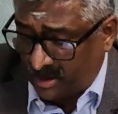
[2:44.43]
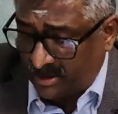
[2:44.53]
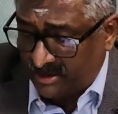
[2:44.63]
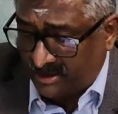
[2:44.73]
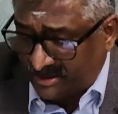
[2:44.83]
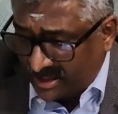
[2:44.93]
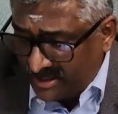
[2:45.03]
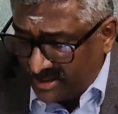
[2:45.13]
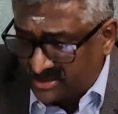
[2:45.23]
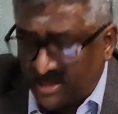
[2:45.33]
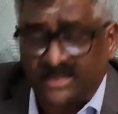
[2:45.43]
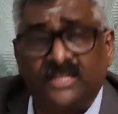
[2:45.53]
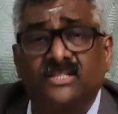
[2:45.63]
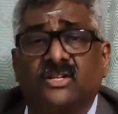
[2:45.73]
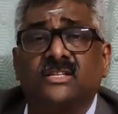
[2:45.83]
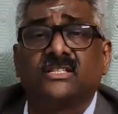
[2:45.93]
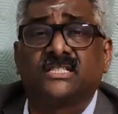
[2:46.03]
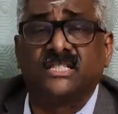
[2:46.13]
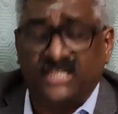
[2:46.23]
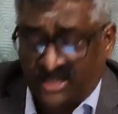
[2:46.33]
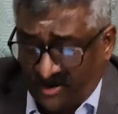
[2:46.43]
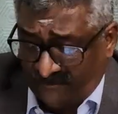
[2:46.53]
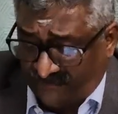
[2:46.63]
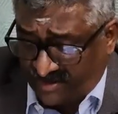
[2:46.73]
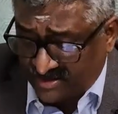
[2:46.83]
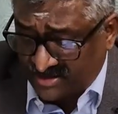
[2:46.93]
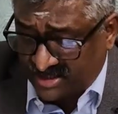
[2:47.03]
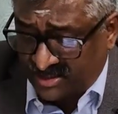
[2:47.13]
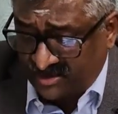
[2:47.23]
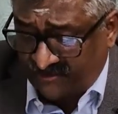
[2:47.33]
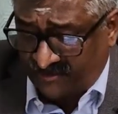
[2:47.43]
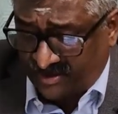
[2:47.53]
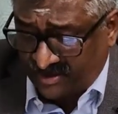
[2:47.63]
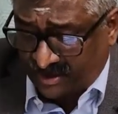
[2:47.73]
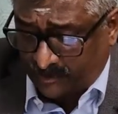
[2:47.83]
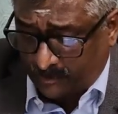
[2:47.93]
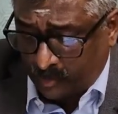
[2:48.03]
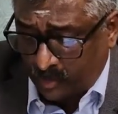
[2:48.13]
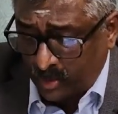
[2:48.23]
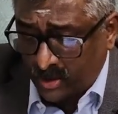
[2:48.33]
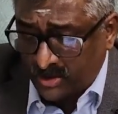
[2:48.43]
and in the daily chart it is on a significant up move.